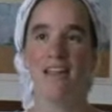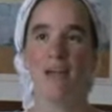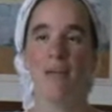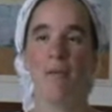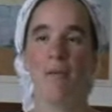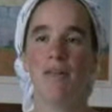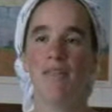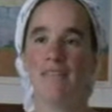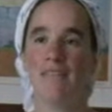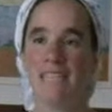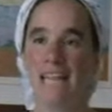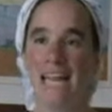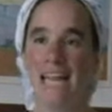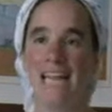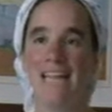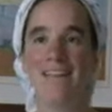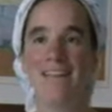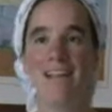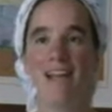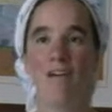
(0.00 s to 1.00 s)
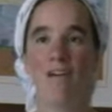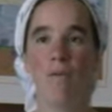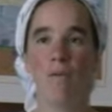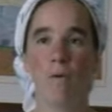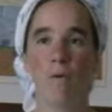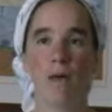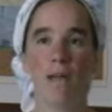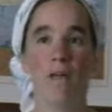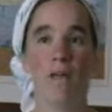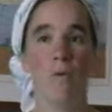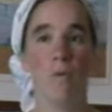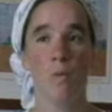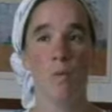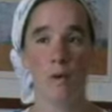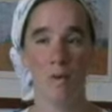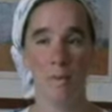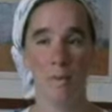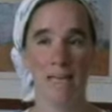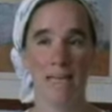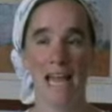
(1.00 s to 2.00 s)
a bit of a taste of what it
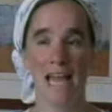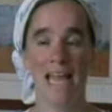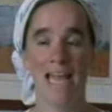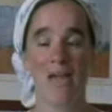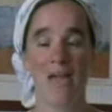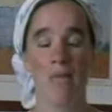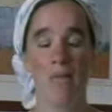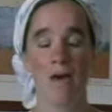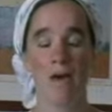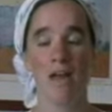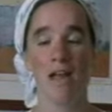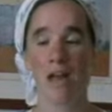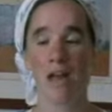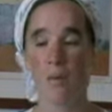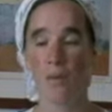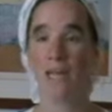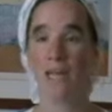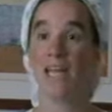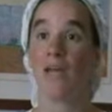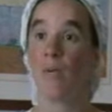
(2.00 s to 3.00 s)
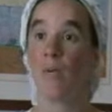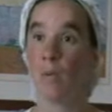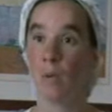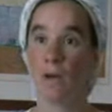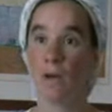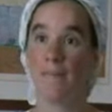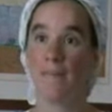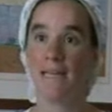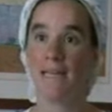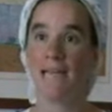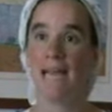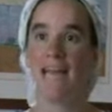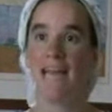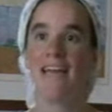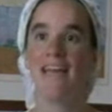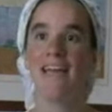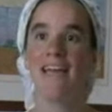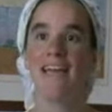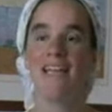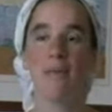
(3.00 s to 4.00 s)
would be like and what God willing it will be
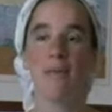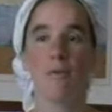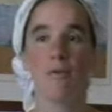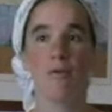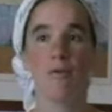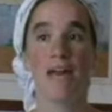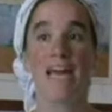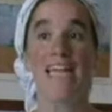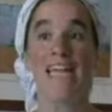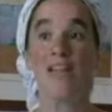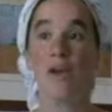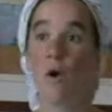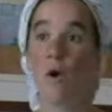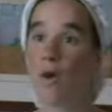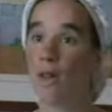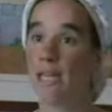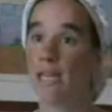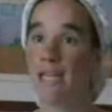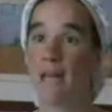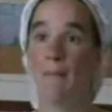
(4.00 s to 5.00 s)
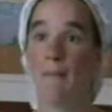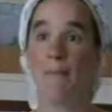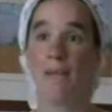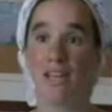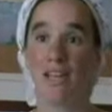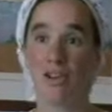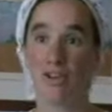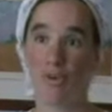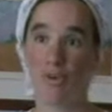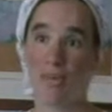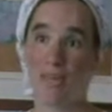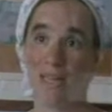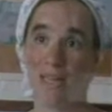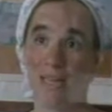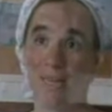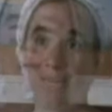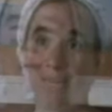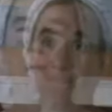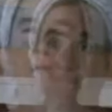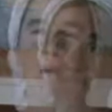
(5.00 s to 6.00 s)
like to pray at the Holy Temple in Jerusalem.